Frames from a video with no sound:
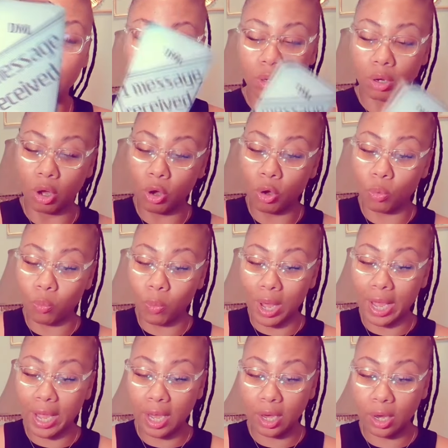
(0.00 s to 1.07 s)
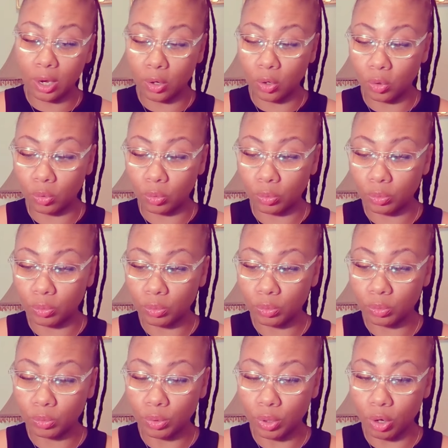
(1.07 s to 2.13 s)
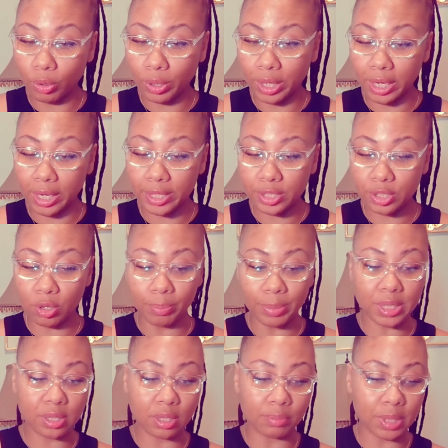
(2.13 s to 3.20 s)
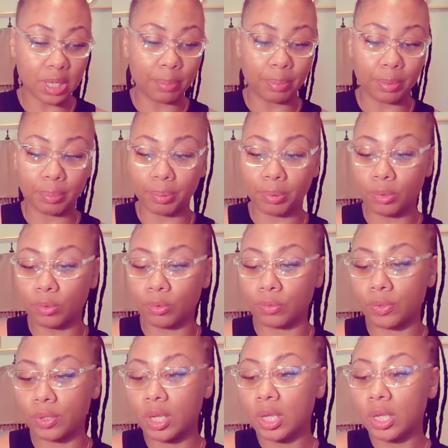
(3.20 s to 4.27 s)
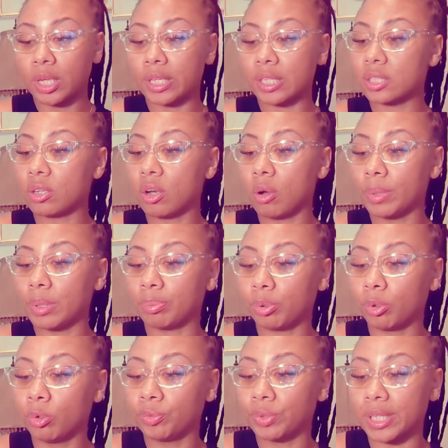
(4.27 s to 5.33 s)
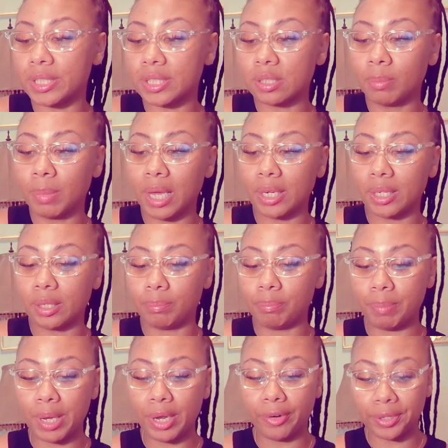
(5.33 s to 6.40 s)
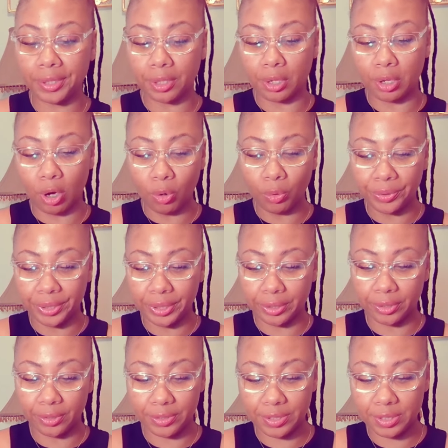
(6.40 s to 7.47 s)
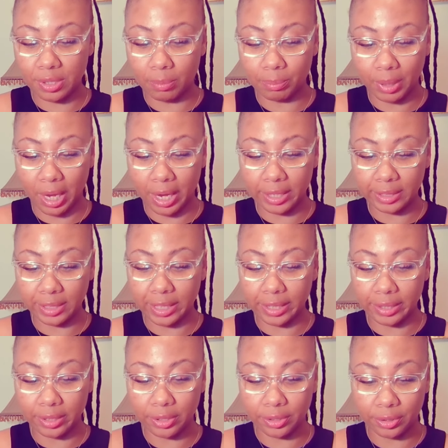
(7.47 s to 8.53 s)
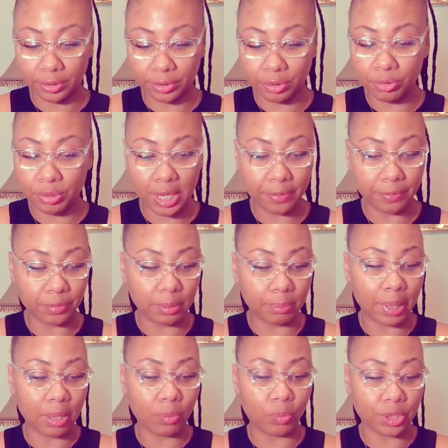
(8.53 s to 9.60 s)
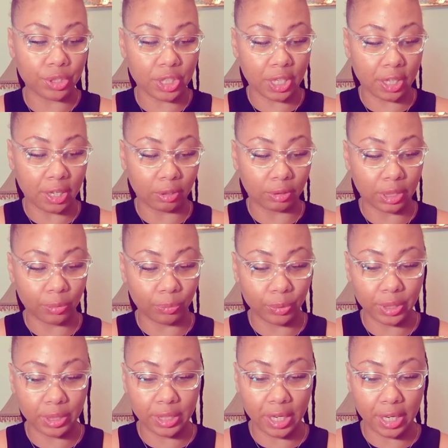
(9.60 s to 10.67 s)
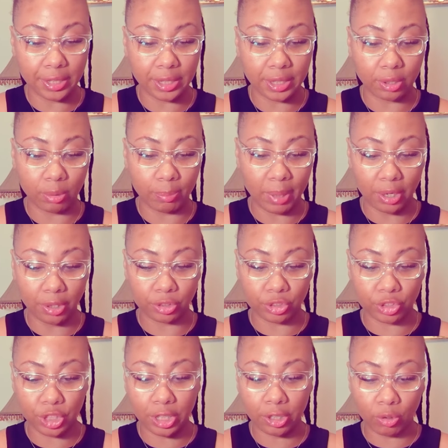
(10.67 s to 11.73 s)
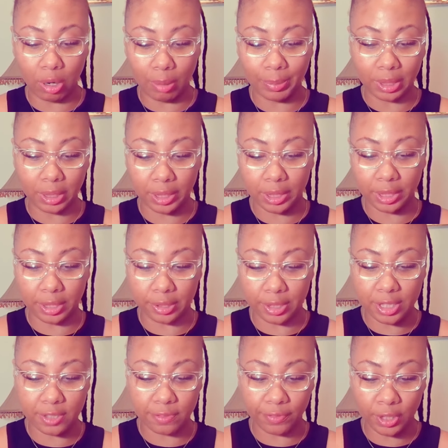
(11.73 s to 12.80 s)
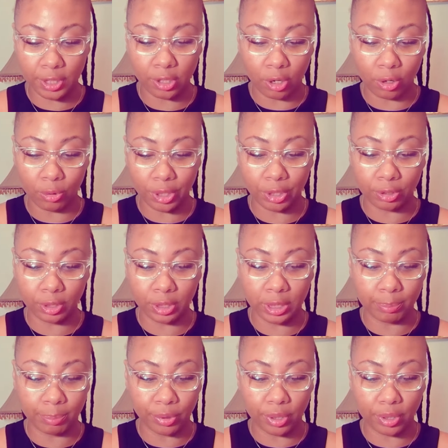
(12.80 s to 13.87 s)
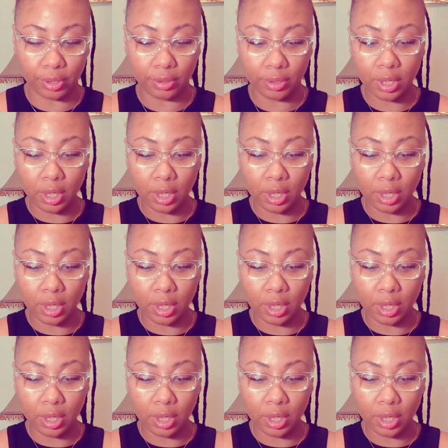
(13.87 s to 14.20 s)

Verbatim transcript: Oh wow. Okay, it's going to be some type of proof. It's going to be proof that somebody married a gold digger or something like that here. You definitely may want to check out that reading that I did on my other channel. I'm going to link it in this video here, Libra.